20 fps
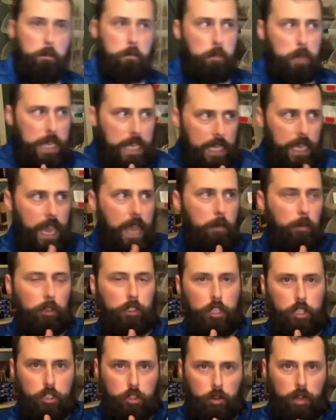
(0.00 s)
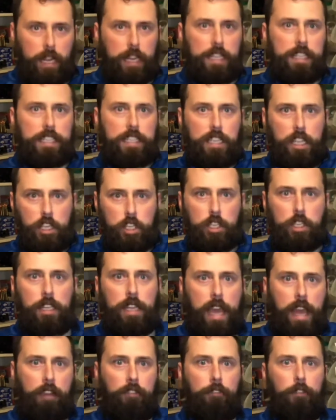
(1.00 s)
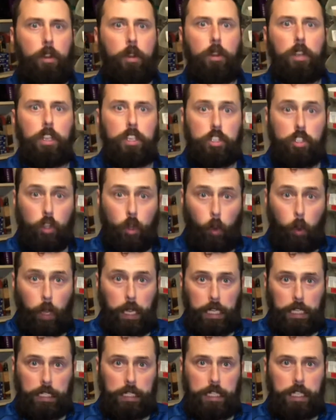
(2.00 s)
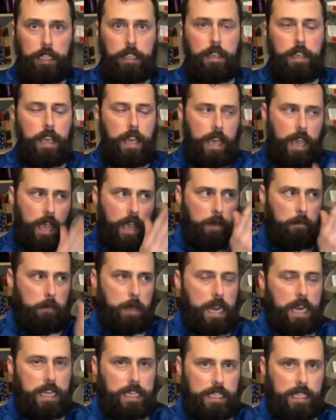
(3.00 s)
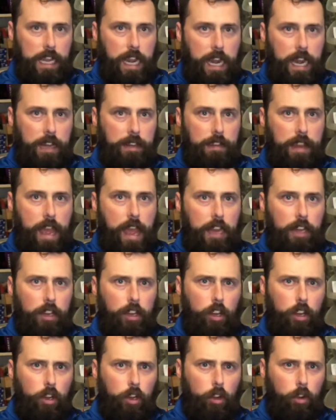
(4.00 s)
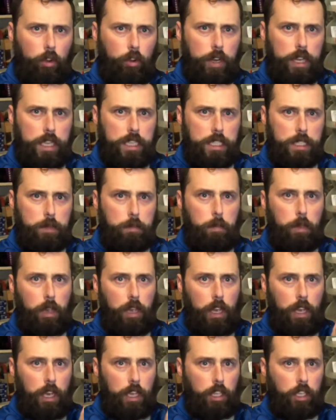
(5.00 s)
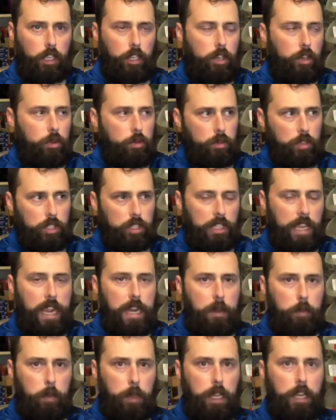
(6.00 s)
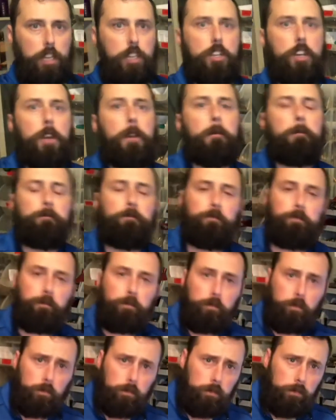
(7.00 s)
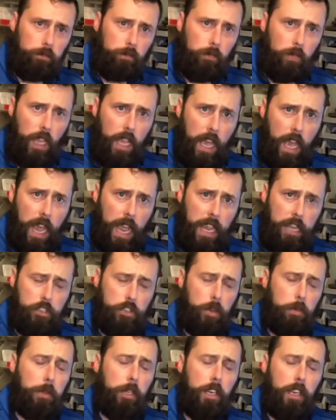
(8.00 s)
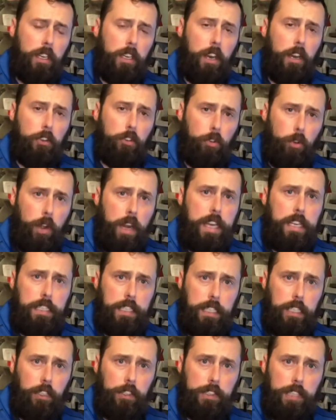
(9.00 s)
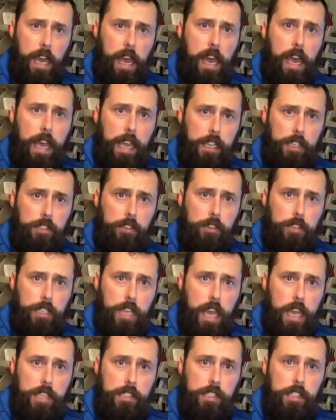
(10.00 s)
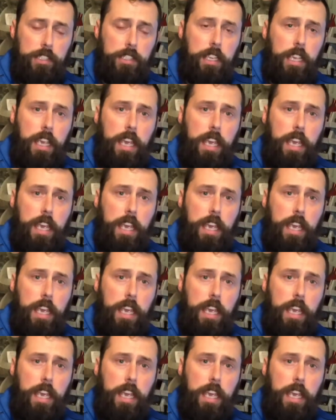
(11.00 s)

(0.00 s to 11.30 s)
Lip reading: Being able to transition that focus quickly and maintain that crisp, acute sight picture, I attributed a great deal to eye exercises.